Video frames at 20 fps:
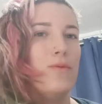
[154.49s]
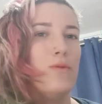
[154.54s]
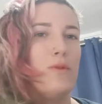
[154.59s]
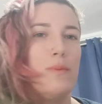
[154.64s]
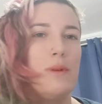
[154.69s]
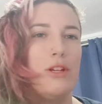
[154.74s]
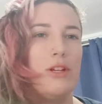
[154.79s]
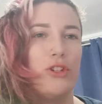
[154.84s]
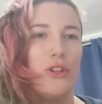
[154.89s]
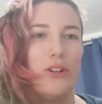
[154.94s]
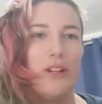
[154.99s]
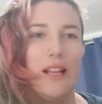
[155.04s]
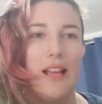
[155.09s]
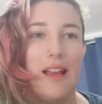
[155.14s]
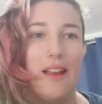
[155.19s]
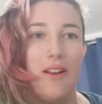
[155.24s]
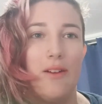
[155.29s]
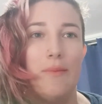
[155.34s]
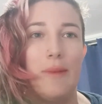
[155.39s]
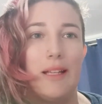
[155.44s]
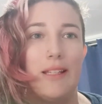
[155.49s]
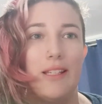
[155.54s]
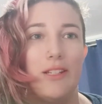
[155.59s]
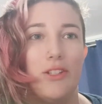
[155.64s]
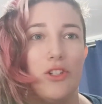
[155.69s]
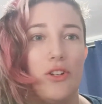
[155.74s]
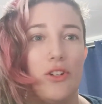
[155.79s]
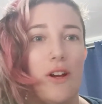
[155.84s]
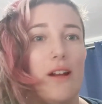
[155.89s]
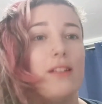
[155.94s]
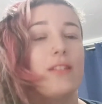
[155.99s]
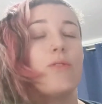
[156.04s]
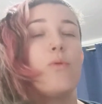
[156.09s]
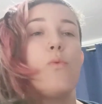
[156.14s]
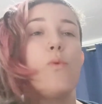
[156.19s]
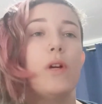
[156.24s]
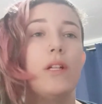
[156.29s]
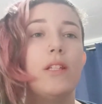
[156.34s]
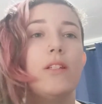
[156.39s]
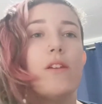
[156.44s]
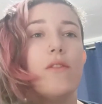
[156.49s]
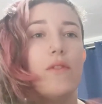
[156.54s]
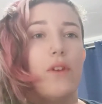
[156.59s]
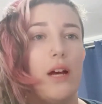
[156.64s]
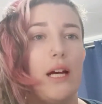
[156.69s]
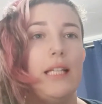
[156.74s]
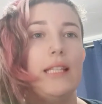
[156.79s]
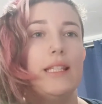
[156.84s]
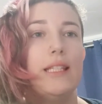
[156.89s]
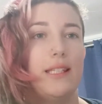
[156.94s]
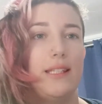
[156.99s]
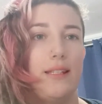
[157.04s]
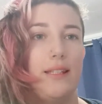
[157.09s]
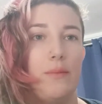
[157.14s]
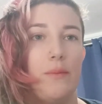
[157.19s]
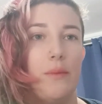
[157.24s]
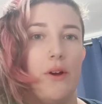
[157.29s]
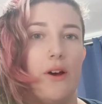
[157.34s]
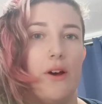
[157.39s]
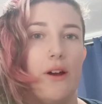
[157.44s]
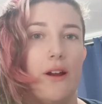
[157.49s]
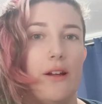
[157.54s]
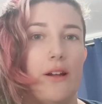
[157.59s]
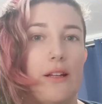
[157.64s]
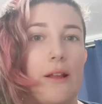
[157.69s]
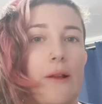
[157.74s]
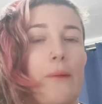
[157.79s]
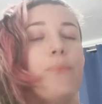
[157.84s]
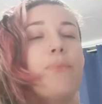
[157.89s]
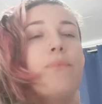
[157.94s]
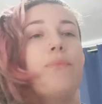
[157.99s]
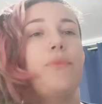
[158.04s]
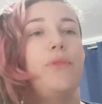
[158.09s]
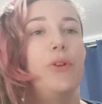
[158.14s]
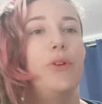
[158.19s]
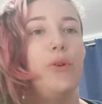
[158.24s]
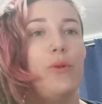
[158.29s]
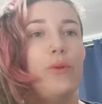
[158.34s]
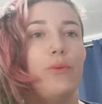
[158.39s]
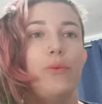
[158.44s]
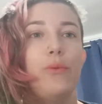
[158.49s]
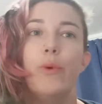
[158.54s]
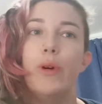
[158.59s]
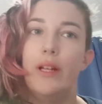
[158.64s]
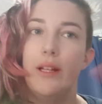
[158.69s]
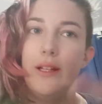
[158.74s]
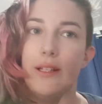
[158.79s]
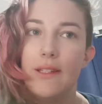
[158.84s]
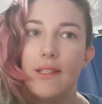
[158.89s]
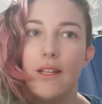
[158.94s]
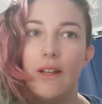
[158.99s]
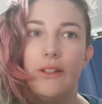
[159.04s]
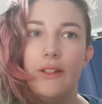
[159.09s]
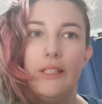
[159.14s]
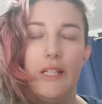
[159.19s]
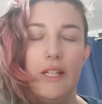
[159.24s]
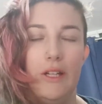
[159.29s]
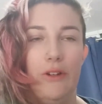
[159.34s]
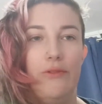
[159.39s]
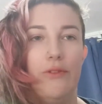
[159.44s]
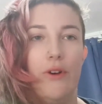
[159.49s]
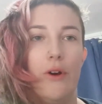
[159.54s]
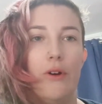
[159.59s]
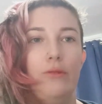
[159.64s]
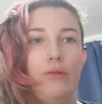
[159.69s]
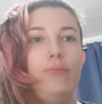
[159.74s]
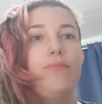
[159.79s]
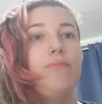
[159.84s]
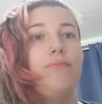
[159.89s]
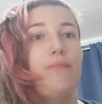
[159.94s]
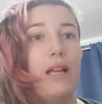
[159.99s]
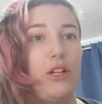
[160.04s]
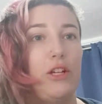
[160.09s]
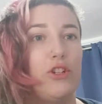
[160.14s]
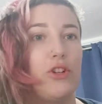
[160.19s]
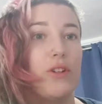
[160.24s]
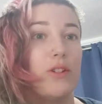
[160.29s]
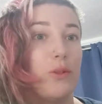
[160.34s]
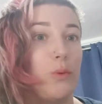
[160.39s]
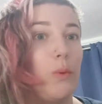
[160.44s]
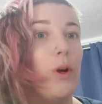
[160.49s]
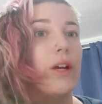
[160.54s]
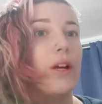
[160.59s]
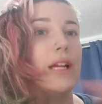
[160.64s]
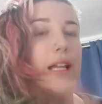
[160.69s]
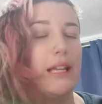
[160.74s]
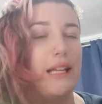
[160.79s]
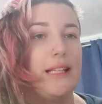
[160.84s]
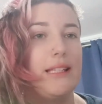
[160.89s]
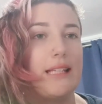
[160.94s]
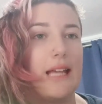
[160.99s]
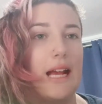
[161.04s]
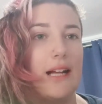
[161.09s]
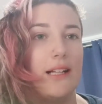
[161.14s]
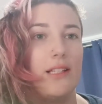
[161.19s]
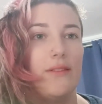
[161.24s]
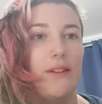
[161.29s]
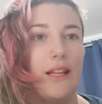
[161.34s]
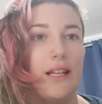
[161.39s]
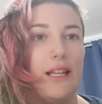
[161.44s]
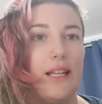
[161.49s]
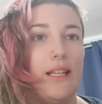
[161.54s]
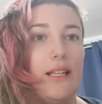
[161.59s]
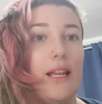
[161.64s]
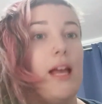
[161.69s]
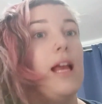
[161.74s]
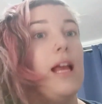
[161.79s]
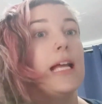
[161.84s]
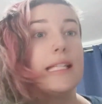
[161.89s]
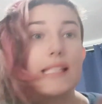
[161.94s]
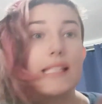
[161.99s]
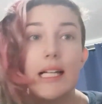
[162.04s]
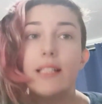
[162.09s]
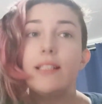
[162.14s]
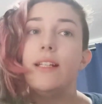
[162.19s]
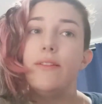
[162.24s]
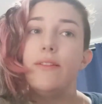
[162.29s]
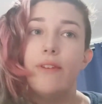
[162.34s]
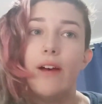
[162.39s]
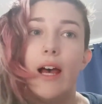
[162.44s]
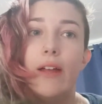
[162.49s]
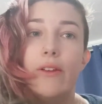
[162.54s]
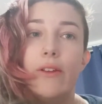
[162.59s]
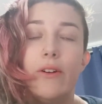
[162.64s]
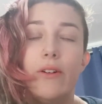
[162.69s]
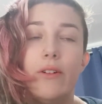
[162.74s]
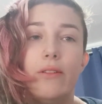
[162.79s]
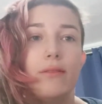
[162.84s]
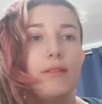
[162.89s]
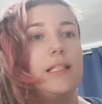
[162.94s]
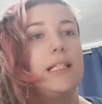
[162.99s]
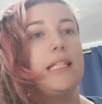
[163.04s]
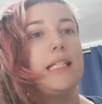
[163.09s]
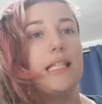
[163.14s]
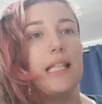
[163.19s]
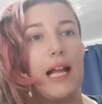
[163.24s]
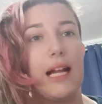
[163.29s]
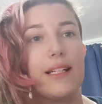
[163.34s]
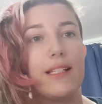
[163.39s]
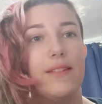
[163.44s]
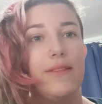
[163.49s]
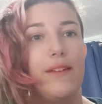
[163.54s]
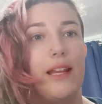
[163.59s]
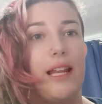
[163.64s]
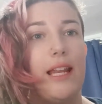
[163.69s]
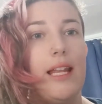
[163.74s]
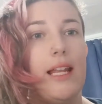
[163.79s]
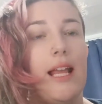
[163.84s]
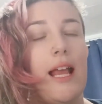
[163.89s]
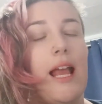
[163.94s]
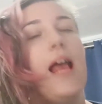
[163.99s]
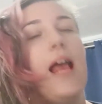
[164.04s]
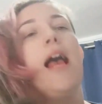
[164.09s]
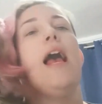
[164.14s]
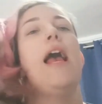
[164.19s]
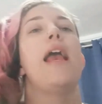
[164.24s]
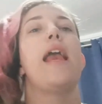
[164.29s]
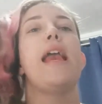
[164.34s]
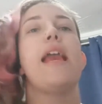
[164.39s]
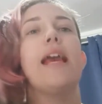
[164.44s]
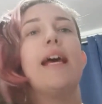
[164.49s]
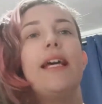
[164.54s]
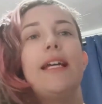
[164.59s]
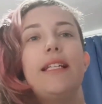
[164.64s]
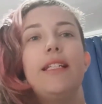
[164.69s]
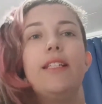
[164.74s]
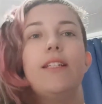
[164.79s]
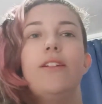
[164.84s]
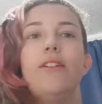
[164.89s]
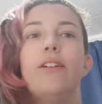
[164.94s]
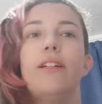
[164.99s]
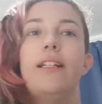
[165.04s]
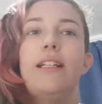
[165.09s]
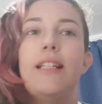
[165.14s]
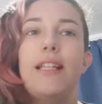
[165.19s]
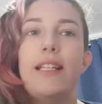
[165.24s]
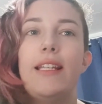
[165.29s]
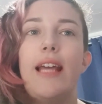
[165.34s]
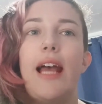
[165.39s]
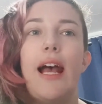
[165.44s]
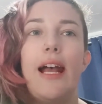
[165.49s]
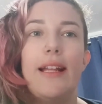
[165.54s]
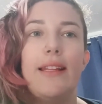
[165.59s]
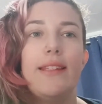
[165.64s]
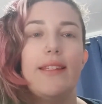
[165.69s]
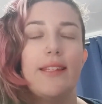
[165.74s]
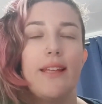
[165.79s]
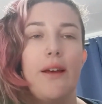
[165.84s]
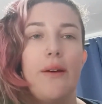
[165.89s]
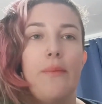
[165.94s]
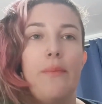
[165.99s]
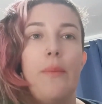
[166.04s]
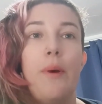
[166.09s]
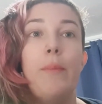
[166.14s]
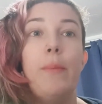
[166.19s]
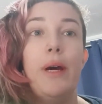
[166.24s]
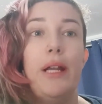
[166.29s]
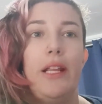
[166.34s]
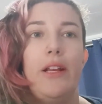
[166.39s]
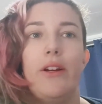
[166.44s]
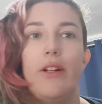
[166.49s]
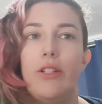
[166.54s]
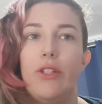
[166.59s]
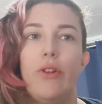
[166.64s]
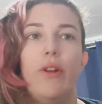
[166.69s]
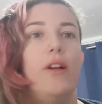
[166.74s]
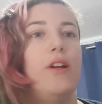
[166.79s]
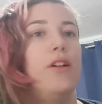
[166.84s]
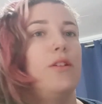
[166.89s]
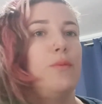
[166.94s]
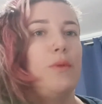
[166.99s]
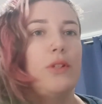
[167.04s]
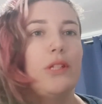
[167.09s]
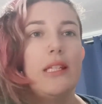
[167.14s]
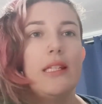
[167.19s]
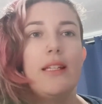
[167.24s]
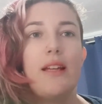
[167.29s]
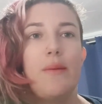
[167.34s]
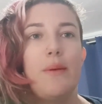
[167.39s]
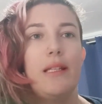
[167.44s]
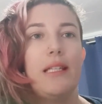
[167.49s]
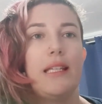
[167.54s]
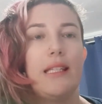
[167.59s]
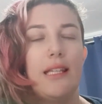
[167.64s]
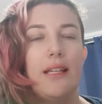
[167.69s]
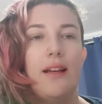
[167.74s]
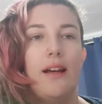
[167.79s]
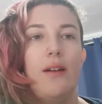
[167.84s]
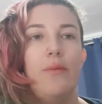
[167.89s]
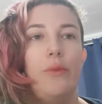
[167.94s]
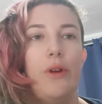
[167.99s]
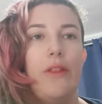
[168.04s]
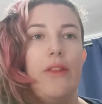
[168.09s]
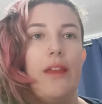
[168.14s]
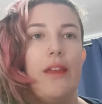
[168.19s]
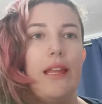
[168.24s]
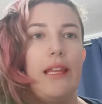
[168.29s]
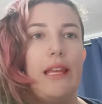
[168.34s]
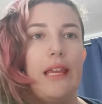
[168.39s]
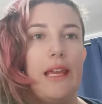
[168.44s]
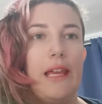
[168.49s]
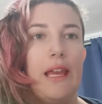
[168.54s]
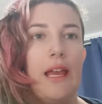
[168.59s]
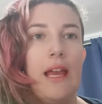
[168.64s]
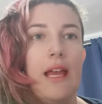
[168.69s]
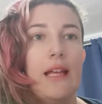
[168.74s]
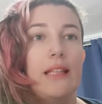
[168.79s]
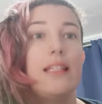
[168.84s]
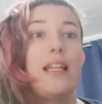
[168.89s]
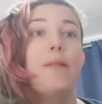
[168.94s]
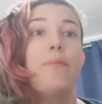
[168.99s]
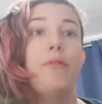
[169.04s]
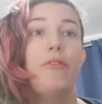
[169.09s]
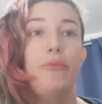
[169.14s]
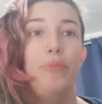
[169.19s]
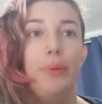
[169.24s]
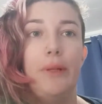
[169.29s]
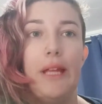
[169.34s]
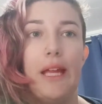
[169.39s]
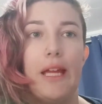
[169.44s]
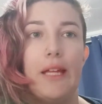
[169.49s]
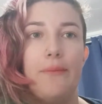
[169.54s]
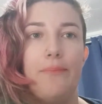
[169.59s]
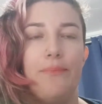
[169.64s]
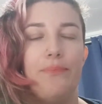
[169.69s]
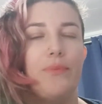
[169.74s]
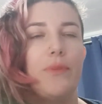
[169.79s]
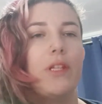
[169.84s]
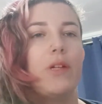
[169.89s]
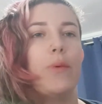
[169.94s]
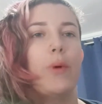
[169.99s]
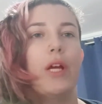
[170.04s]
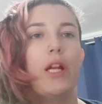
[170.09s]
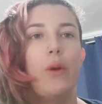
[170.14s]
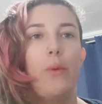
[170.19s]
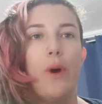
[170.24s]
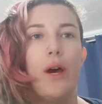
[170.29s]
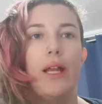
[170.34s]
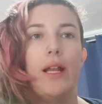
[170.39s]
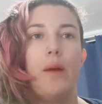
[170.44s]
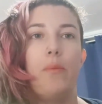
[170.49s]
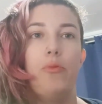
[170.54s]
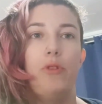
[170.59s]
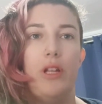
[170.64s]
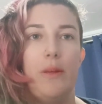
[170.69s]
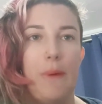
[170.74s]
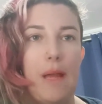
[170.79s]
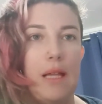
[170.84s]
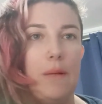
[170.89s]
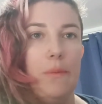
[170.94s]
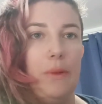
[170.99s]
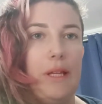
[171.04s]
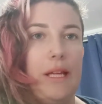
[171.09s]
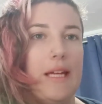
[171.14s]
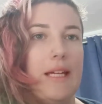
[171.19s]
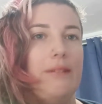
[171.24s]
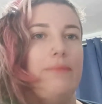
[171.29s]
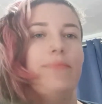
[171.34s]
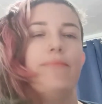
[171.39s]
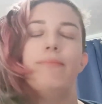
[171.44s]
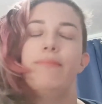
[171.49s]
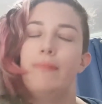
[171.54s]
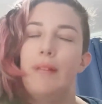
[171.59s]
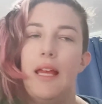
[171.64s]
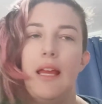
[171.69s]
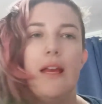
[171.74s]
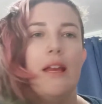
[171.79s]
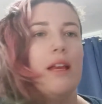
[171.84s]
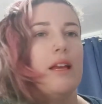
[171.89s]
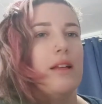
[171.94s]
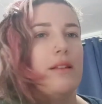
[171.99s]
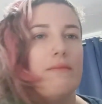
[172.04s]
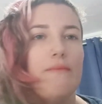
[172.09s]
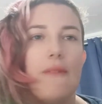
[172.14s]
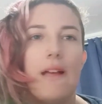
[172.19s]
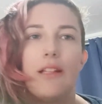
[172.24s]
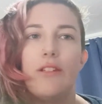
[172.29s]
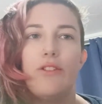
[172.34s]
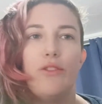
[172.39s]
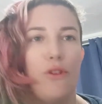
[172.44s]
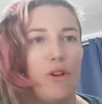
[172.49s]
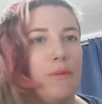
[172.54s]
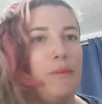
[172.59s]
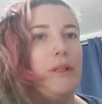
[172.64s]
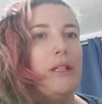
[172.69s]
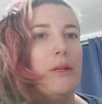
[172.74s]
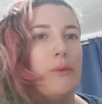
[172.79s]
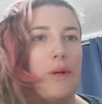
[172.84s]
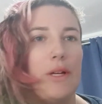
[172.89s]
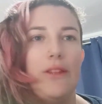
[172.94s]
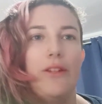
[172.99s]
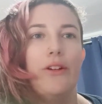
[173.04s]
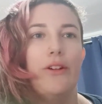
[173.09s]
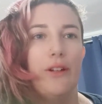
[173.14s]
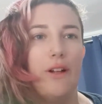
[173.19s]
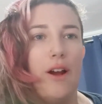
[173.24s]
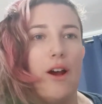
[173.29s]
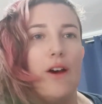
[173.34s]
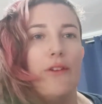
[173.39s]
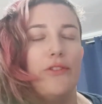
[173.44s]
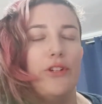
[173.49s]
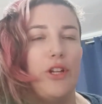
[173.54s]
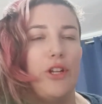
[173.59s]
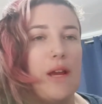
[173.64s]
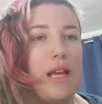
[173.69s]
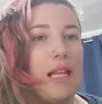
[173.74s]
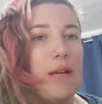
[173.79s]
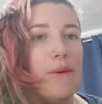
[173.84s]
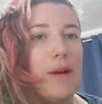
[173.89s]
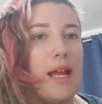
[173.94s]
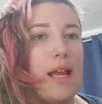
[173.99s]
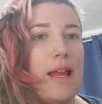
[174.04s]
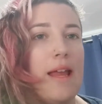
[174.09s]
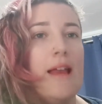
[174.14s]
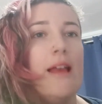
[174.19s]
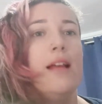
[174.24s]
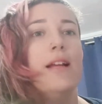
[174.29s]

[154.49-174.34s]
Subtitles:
Will be sure to get your message across. Once you've got the SIM card, you'll want to install it in your phone, make sure it's working and it's activated. ¿Está activado? Is it activated? And you're going to need to add some money onto it because most of the time it doesn't come with any type of plan. So we're going to want a prepaid plan. That's normally what they're going to offer you anyway.